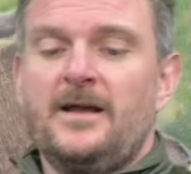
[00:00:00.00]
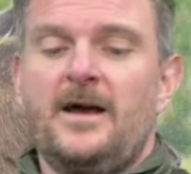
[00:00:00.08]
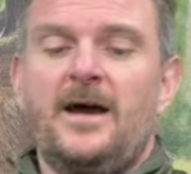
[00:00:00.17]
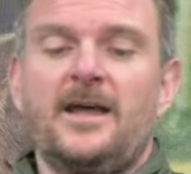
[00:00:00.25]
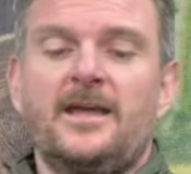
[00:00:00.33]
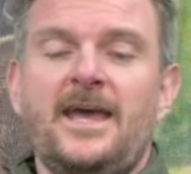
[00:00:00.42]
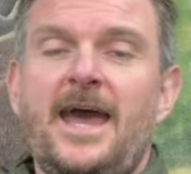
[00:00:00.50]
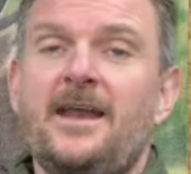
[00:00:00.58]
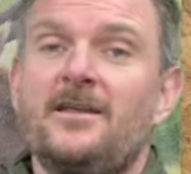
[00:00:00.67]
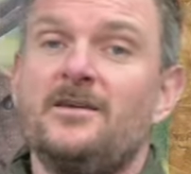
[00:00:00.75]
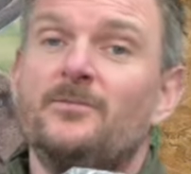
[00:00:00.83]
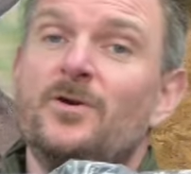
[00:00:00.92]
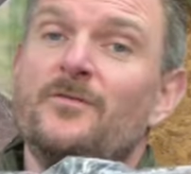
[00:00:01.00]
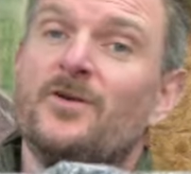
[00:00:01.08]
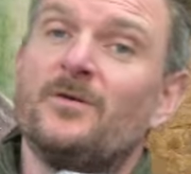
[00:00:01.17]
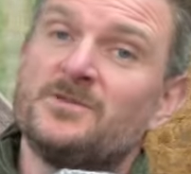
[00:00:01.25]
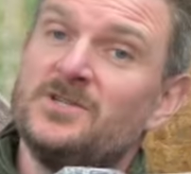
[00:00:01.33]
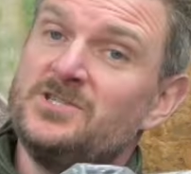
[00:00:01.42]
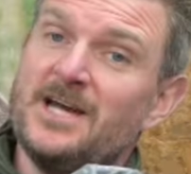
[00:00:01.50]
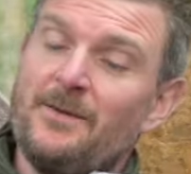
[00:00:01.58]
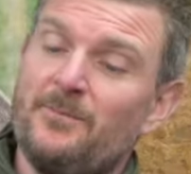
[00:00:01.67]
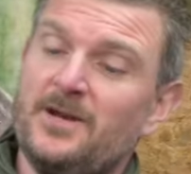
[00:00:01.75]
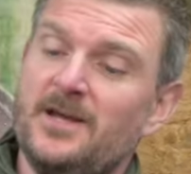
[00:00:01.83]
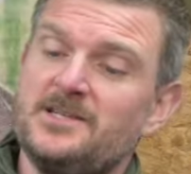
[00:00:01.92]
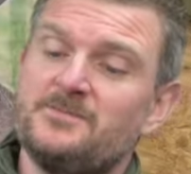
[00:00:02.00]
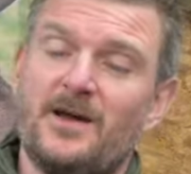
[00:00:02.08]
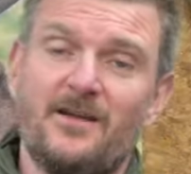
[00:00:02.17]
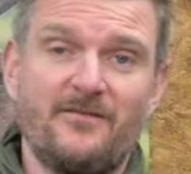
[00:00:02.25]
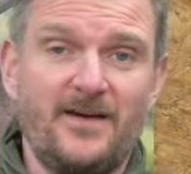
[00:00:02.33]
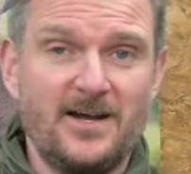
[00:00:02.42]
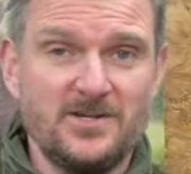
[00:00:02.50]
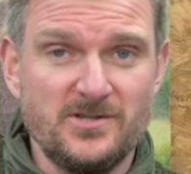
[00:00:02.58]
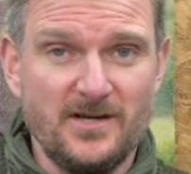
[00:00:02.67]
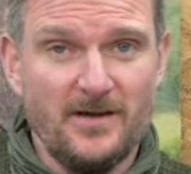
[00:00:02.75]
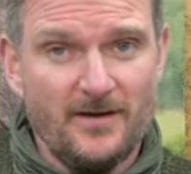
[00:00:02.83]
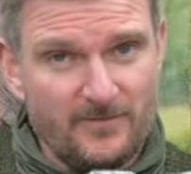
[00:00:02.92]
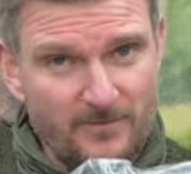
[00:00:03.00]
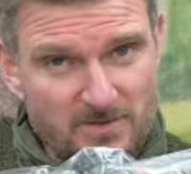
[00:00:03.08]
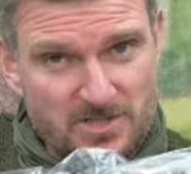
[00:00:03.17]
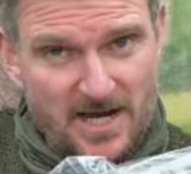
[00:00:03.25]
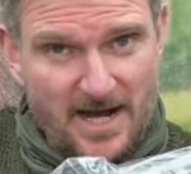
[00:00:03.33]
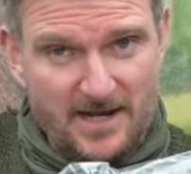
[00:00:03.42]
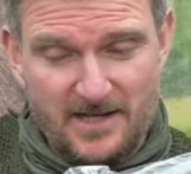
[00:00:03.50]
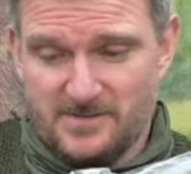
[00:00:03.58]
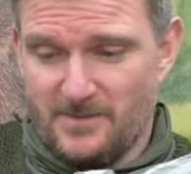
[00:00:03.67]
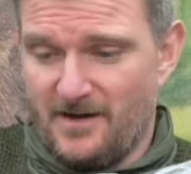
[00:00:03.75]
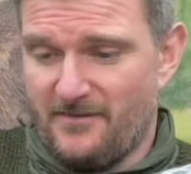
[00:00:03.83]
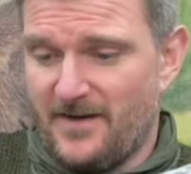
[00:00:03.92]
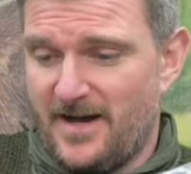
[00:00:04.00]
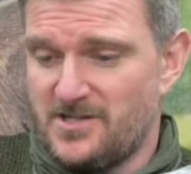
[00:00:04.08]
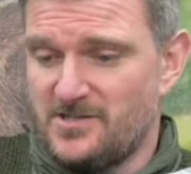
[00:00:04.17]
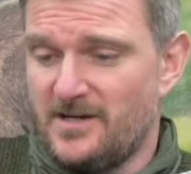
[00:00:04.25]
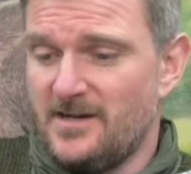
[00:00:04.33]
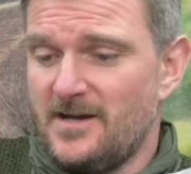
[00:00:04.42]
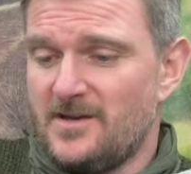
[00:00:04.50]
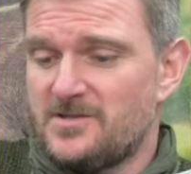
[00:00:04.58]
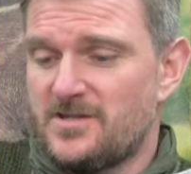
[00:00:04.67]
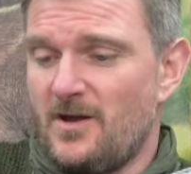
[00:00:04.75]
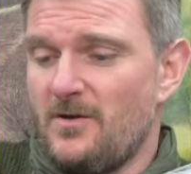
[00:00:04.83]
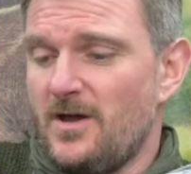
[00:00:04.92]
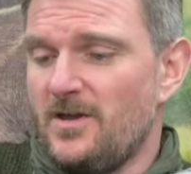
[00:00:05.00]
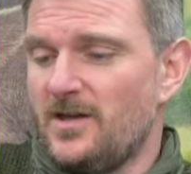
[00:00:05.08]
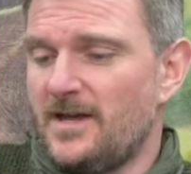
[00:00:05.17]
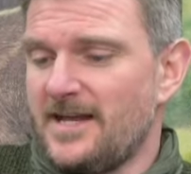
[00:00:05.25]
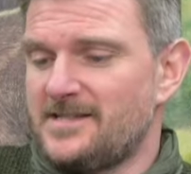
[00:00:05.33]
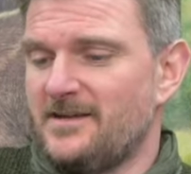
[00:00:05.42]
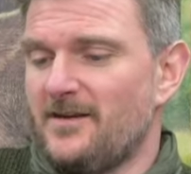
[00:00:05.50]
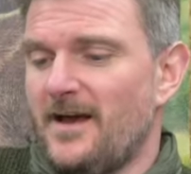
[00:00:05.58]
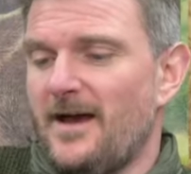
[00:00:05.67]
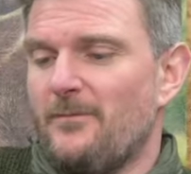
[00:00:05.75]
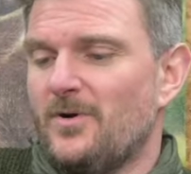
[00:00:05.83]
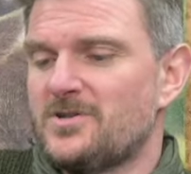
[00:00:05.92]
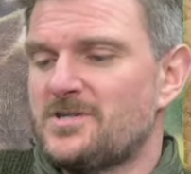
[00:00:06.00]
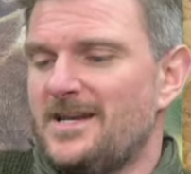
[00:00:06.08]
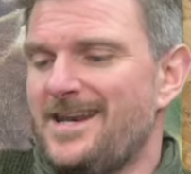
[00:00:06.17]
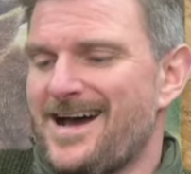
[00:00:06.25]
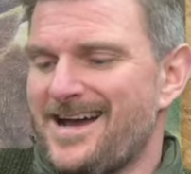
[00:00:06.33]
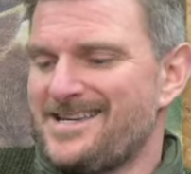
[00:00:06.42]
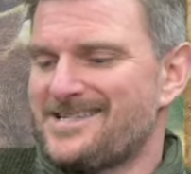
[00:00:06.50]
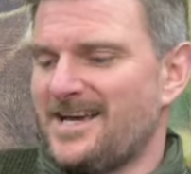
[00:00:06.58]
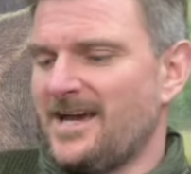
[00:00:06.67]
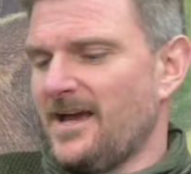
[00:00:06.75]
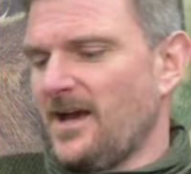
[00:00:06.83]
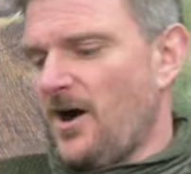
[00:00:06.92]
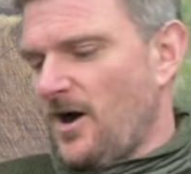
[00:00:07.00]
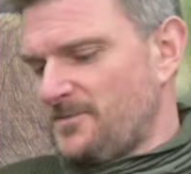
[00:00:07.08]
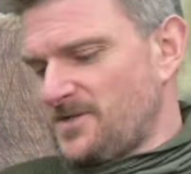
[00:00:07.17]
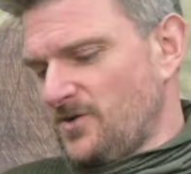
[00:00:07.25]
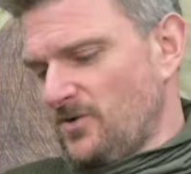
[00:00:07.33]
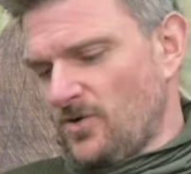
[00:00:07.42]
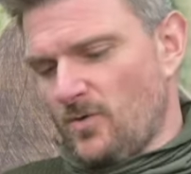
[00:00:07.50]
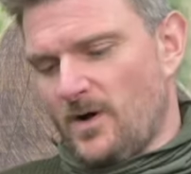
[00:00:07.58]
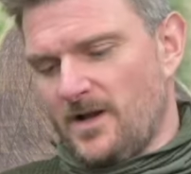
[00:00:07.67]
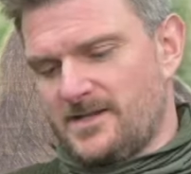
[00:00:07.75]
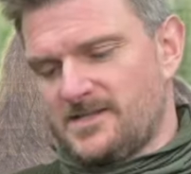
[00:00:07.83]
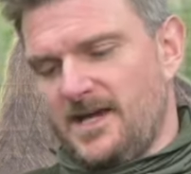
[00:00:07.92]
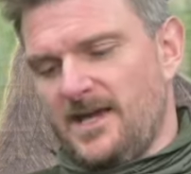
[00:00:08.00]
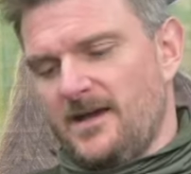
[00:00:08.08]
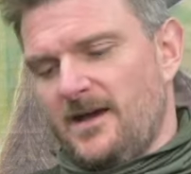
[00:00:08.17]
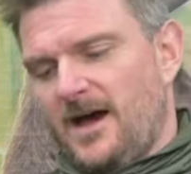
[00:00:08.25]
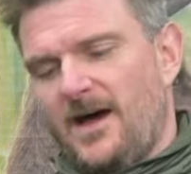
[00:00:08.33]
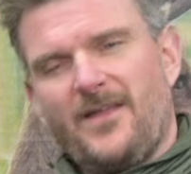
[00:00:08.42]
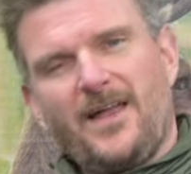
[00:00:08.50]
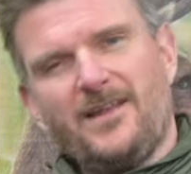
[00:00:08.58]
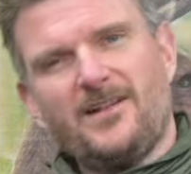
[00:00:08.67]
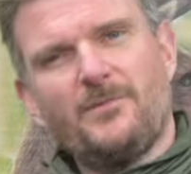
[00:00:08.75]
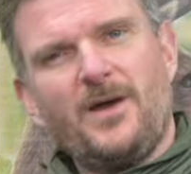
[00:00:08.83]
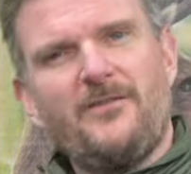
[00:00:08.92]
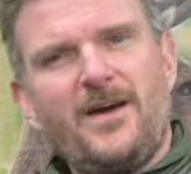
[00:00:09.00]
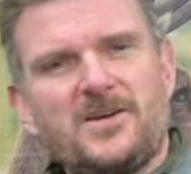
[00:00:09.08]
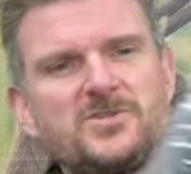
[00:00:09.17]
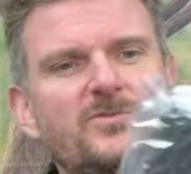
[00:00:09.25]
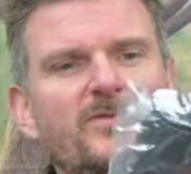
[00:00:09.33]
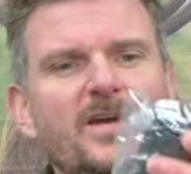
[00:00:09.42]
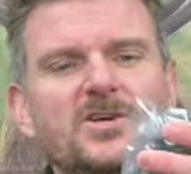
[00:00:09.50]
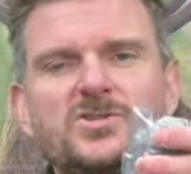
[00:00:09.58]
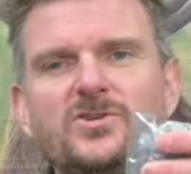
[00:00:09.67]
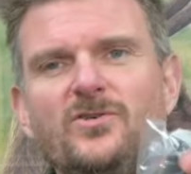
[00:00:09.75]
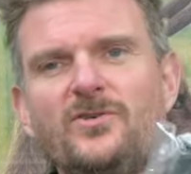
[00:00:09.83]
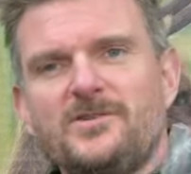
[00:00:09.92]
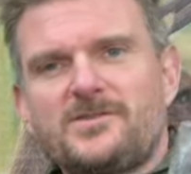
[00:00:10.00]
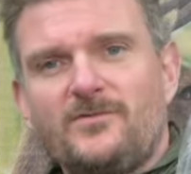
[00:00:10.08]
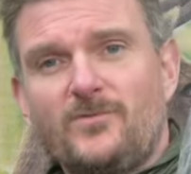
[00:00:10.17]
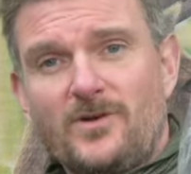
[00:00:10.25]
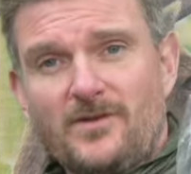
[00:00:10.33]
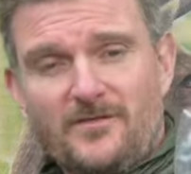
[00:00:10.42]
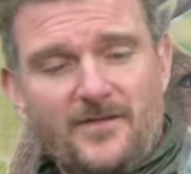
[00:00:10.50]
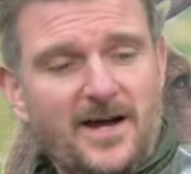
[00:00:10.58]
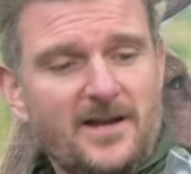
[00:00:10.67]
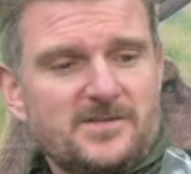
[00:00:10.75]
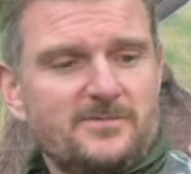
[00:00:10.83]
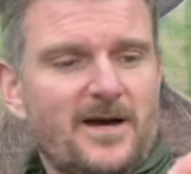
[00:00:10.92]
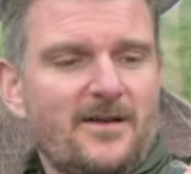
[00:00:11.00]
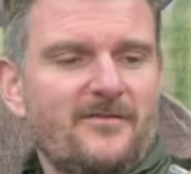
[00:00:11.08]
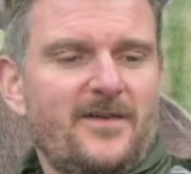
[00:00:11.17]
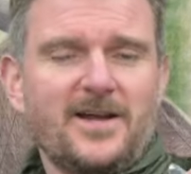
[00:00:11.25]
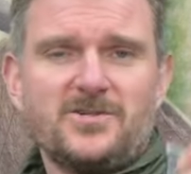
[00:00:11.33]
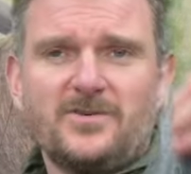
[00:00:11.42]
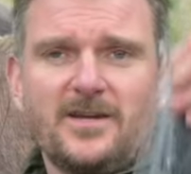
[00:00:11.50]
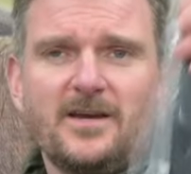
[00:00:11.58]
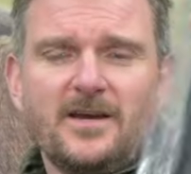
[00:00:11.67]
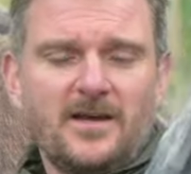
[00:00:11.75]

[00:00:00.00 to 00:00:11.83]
And again, you're moving up to Japanese manufacture from Chinese manufacture, so you're getting much nicer optical quality and that little bit of extra reassurance of one of the finest manufacturing